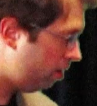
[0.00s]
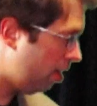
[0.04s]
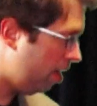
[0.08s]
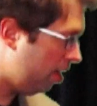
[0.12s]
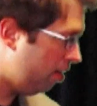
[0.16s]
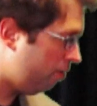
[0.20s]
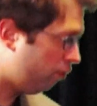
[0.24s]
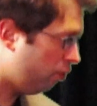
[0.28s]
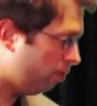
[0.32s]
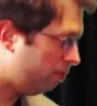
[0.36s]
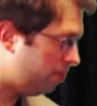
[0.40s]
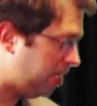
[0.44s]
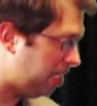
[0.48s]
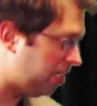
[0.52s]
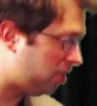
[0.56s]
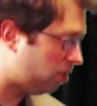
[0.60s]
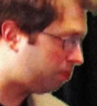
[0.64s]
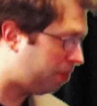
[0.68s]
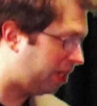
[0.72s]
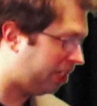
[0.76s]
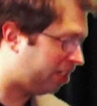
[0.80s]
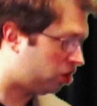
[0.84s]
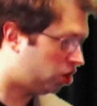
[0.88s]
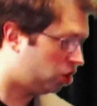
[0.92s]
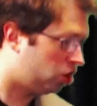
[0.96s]
From these
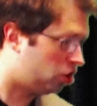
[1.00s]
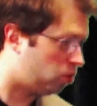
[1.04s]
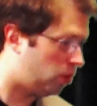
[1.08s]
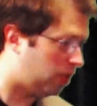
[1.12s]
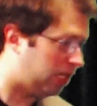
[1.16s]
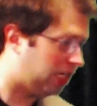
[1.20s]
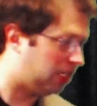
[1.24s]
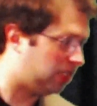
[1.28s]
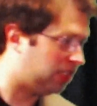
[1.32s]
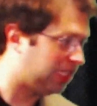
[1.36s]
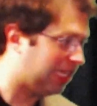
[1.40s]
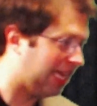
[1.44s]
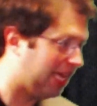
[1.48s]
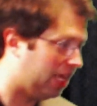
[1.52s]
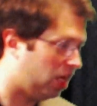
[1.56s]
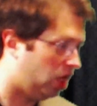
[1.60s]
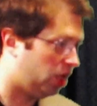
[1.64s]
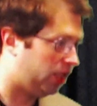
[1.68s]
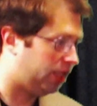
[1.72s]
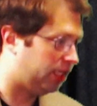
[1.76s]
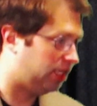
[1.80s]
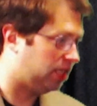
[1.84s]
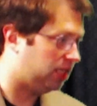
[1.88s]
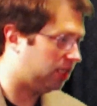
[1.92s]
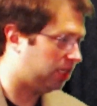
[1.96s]
pictures, we can tell
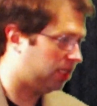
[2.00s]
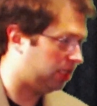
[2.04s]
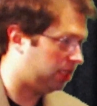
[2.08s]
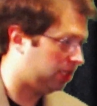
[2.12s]
that the, the